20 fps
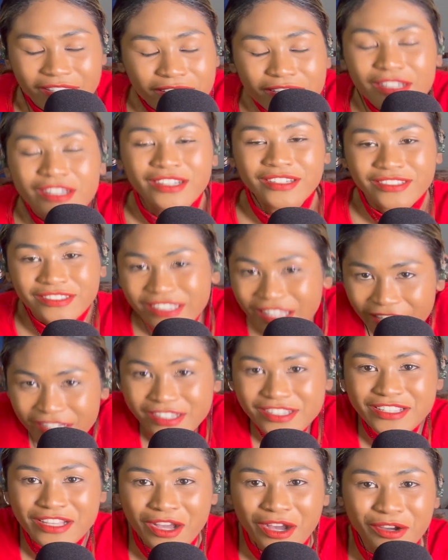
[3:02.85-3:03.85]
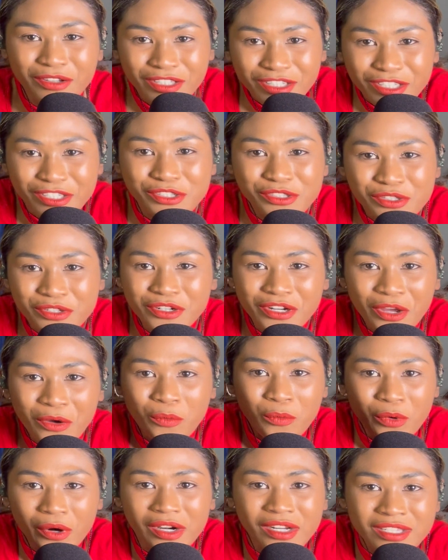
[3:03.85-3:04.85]
that is how the internet
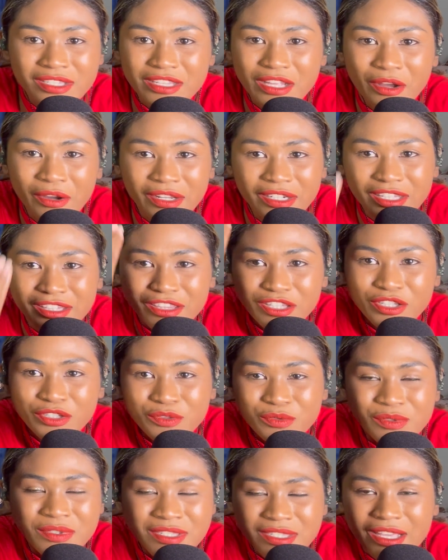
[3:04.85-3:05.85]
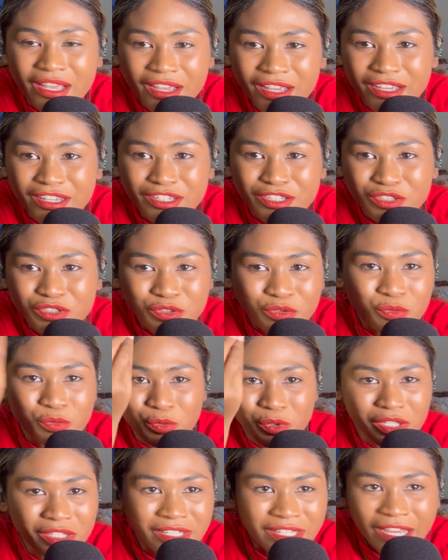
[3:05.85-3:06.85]
works now. Anything you say, you
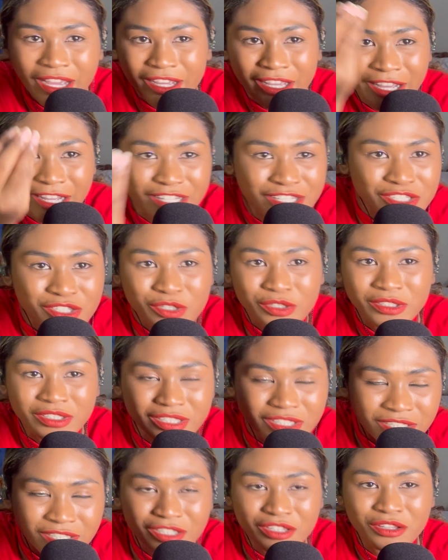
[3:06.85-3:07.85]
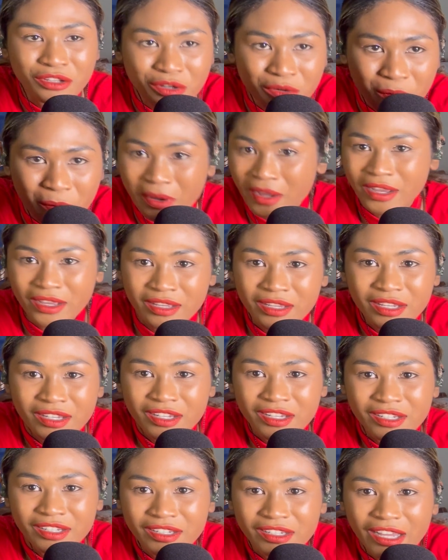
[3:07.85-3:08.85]
will get cancelled either way.
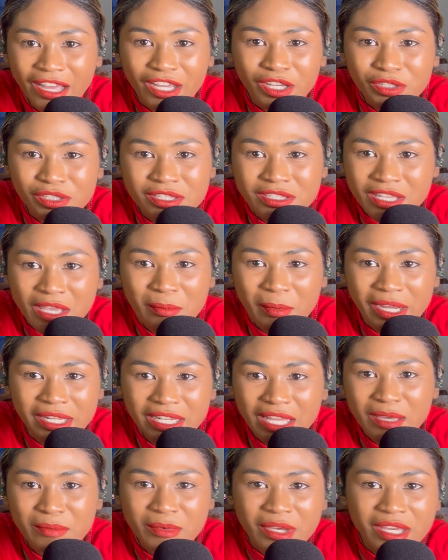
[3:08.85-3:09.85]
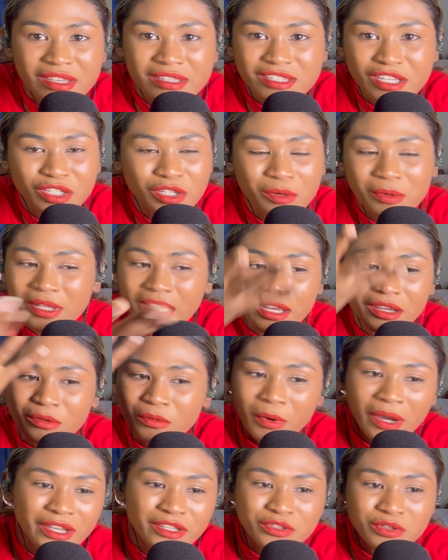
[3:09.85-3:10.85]
I could say my name is, and they were like,
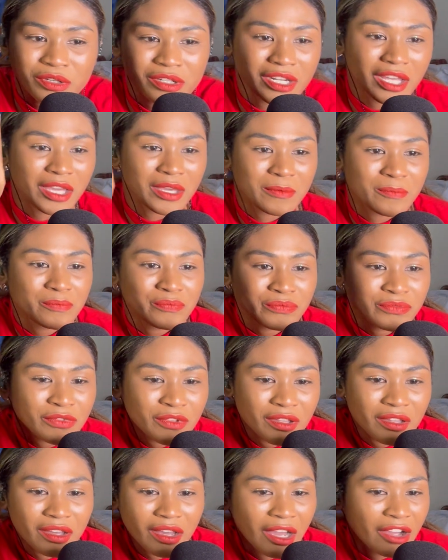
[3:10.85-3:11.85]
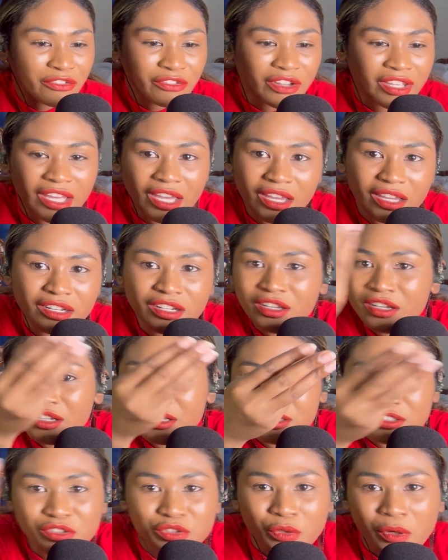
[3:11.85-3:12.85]
why is your name African?
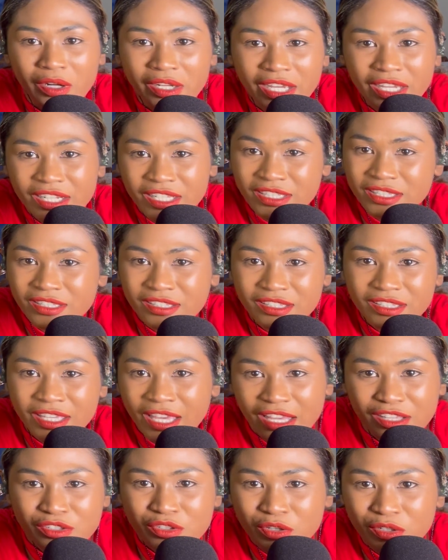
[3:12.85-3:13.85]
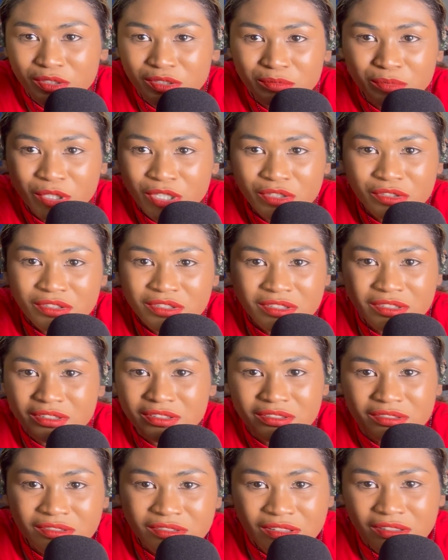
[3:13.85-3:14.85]
You are getting cancelled because
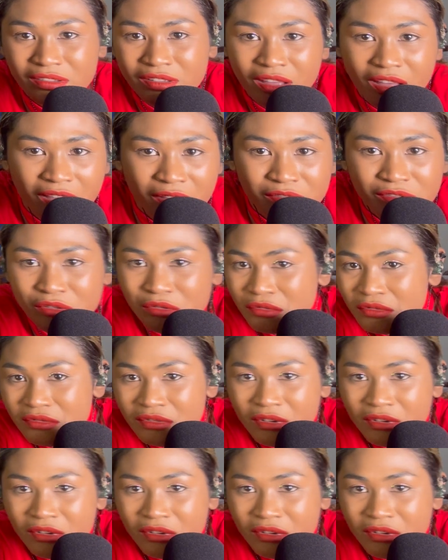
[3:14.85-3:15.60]
you